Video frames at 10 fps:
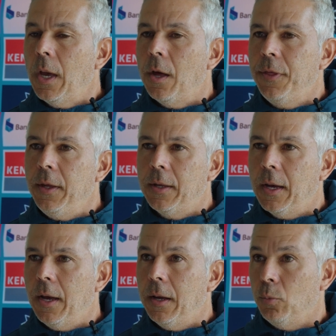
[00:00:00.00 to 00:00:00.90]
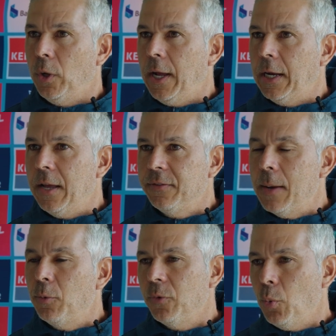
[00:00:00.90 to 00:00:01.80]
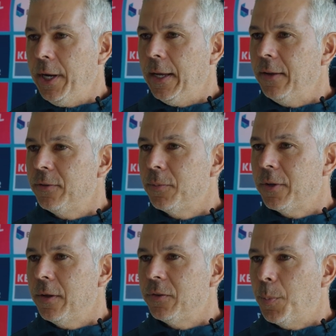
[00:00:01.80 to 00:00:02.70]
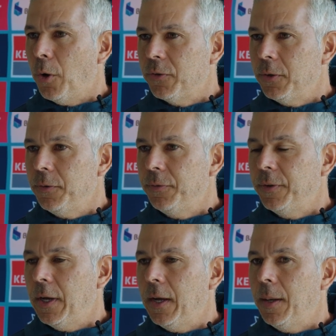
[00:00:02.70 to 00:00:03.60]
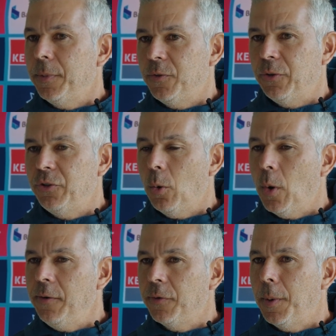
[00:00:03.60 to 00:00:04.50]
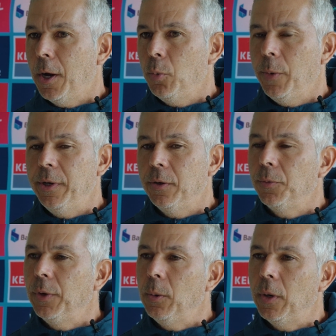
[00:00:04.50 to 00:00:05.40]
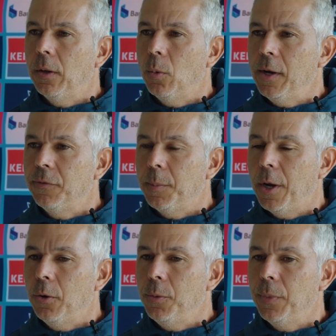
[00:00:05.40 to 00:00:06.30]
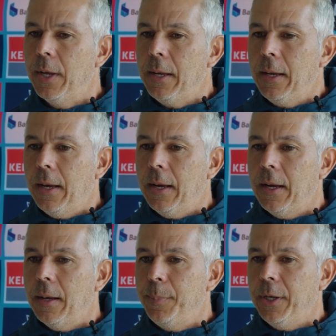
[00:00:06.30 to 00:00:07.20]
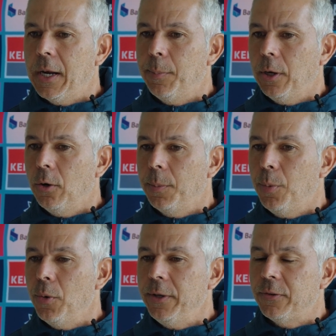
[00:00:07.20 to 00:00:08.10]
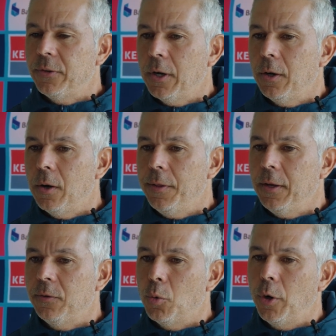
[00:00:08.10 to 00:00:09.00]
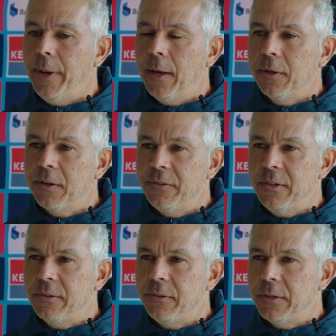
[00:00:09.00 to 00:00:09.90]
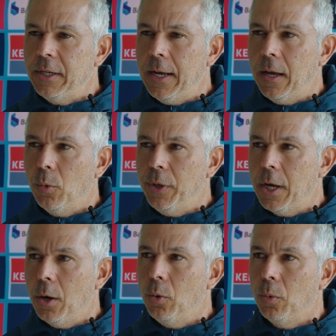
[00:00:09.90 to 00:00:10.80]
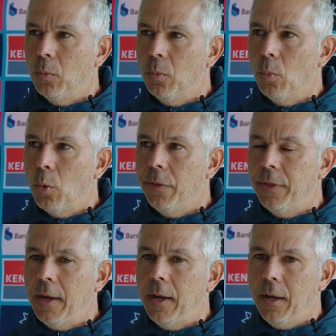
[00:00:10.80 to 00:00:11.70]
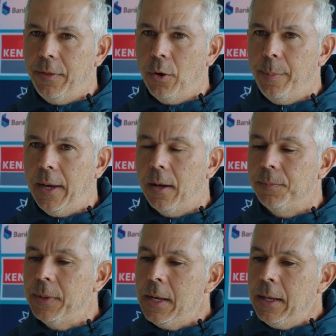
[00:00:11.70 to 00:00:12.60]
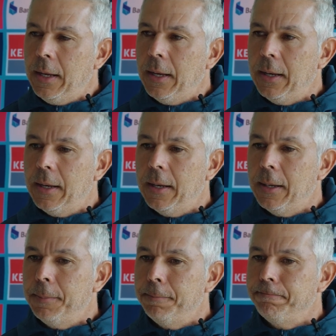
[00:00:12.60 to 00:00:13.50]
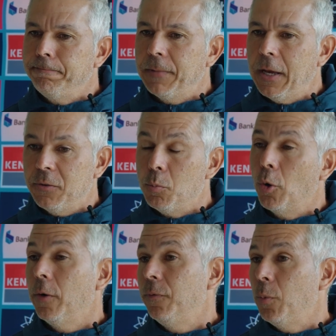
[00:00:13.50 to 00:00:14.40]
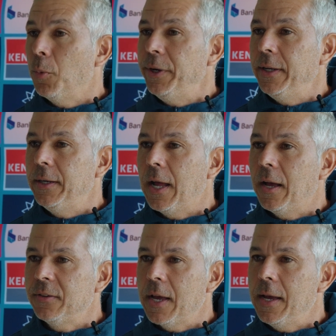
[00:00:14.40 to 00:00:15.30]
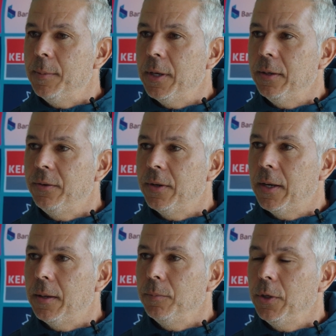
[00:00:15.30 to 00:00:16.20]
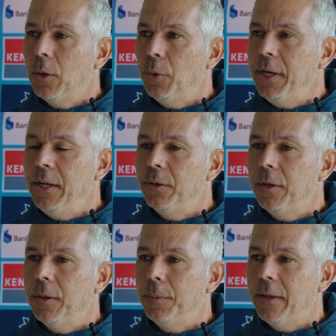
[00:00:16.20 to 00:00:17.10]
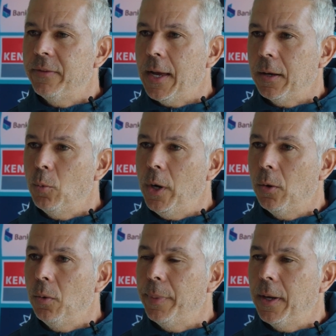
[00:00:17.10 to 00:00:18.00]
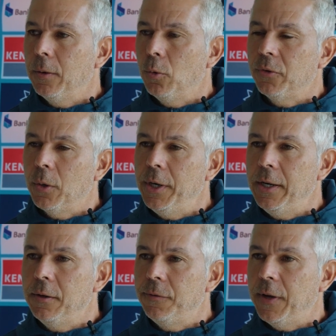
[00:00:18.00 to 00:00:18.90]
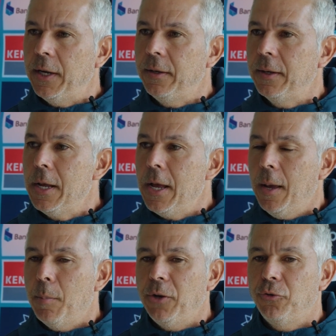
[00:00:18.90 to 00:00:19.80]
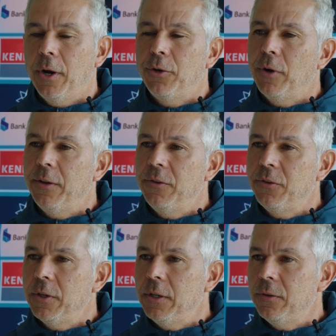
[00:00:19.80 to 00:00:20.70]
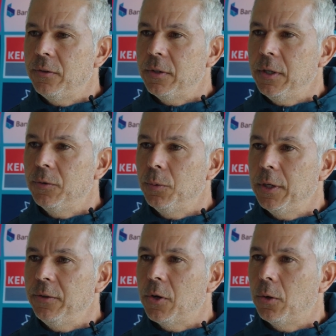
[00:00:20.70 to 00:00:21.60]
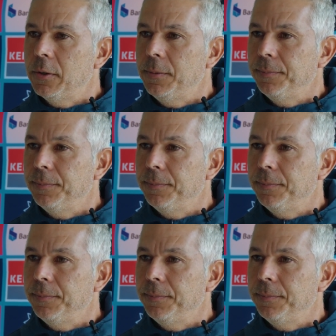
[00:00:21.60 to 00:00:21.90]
Yeah, I think, our last game was a win against them, so it was a positive, especially away from home. We've been doing really well away from home, picking up a lot of points. So I think it's more about the consistency now. We know what they're about, and it's more of what we did last game. And, we need to attack well, but also we need to defend and make sure our transition is really solid.